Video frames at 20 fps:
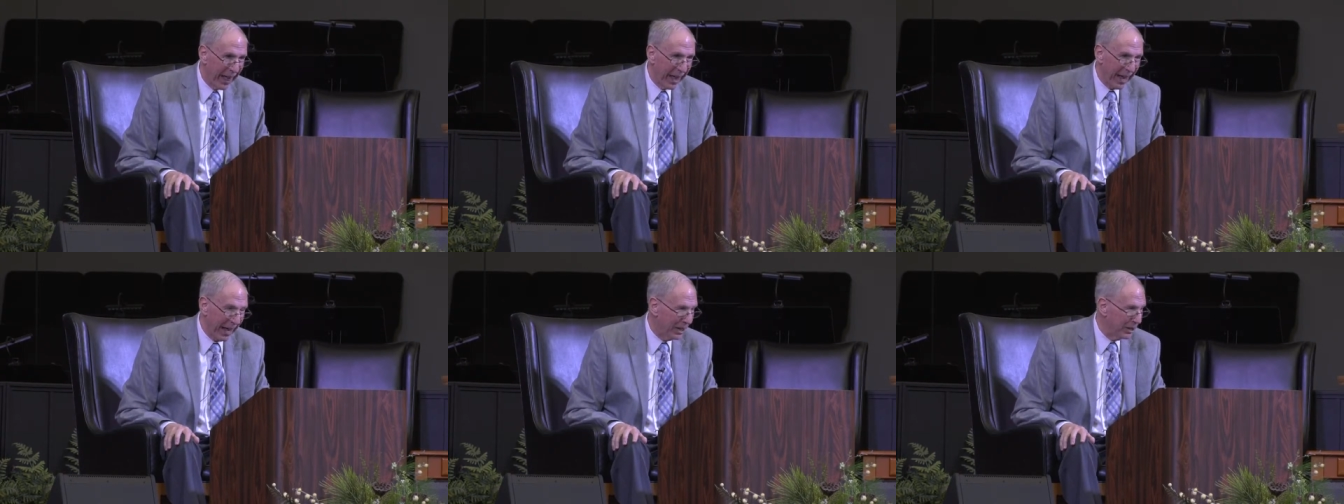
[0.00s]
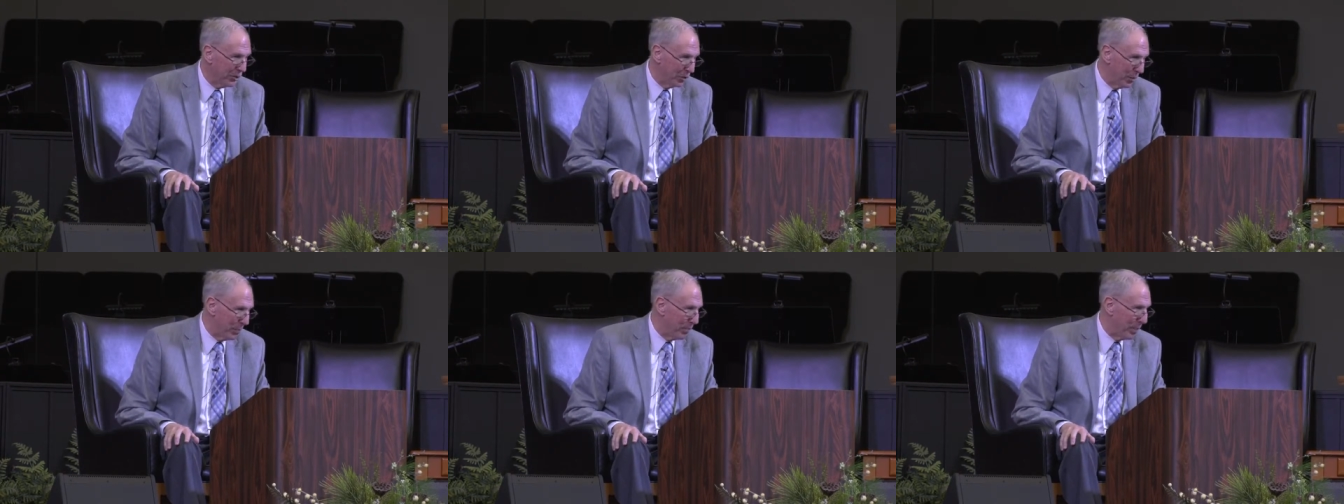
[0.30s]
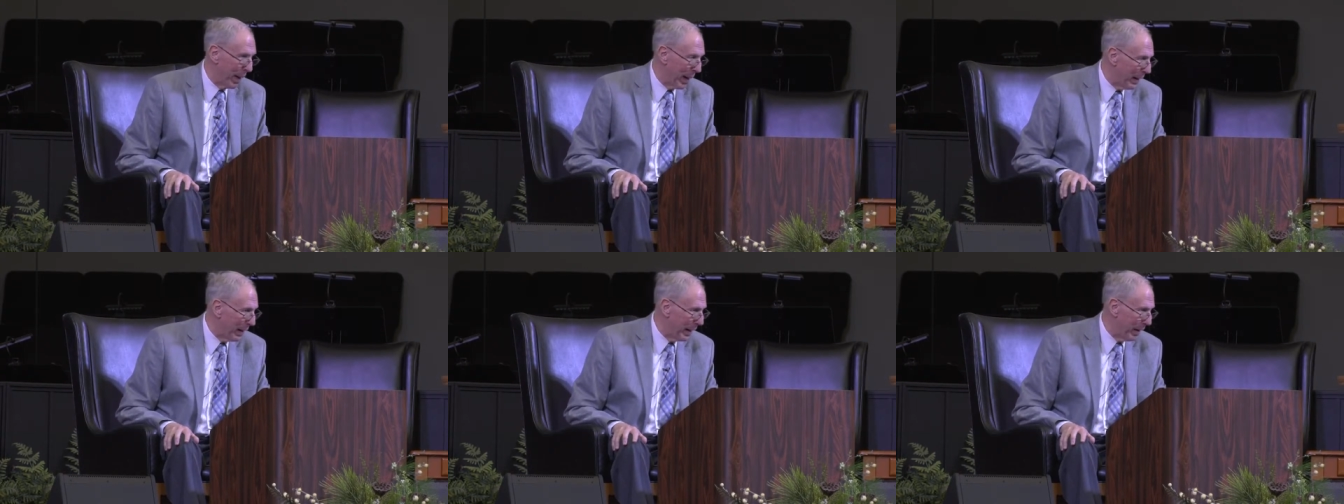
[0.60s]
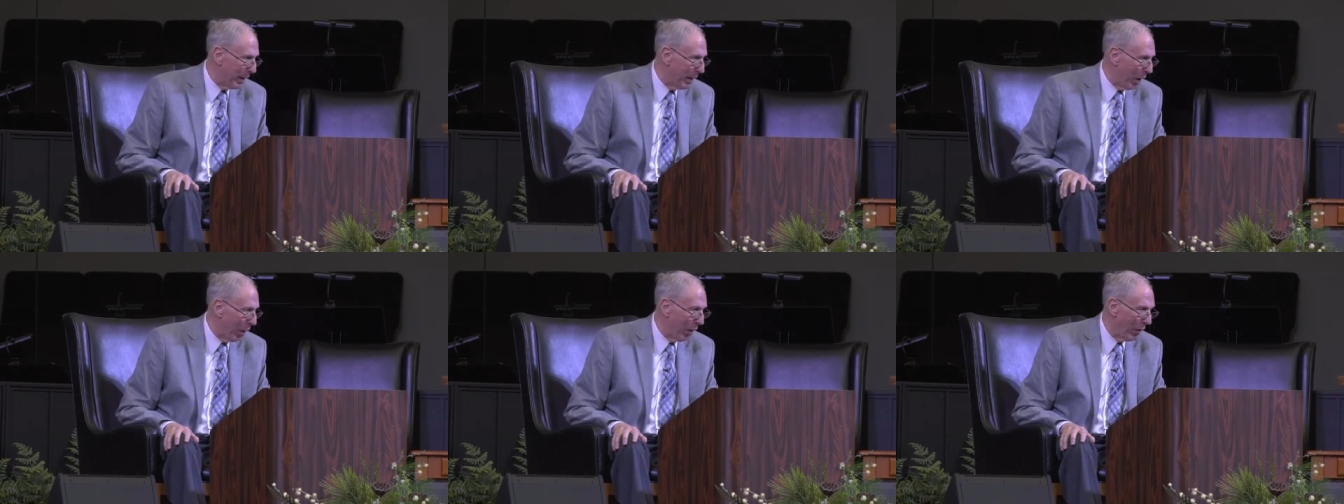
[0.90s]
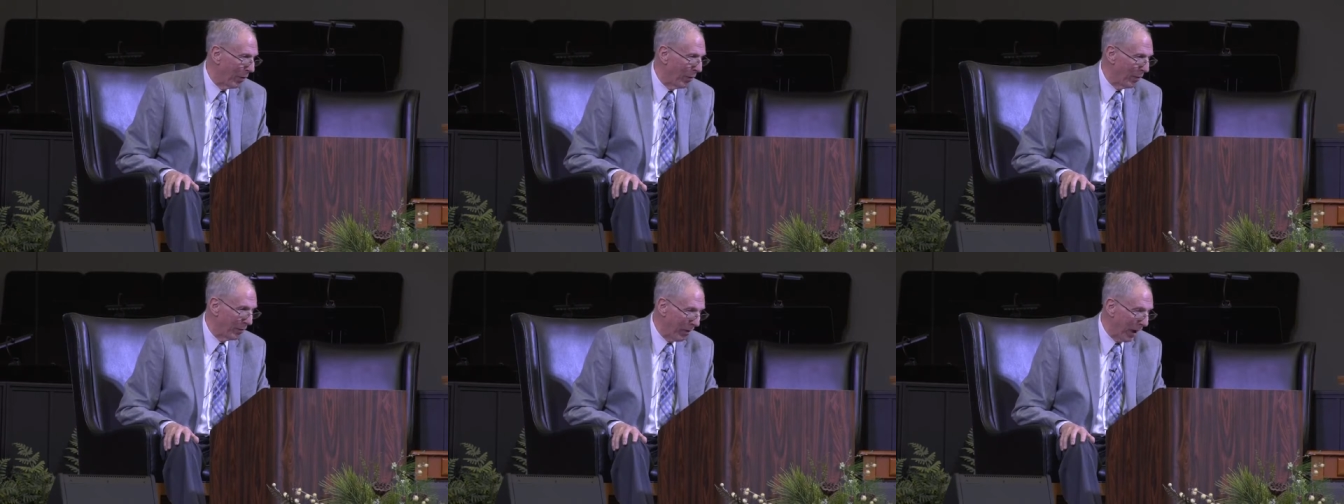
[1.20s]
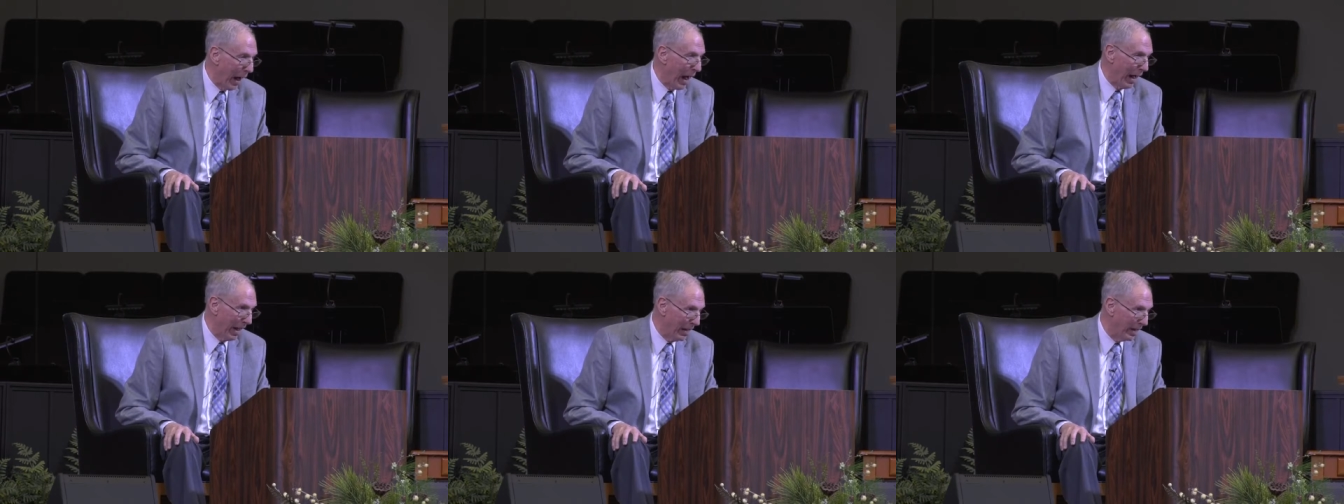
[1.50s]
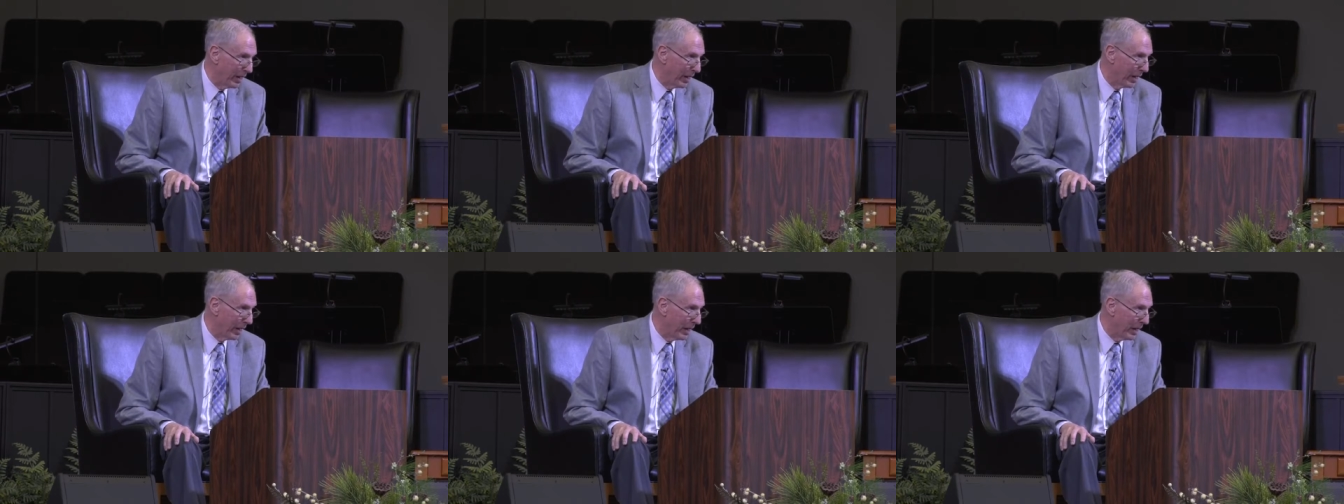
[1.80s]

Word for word: is dependent on the vine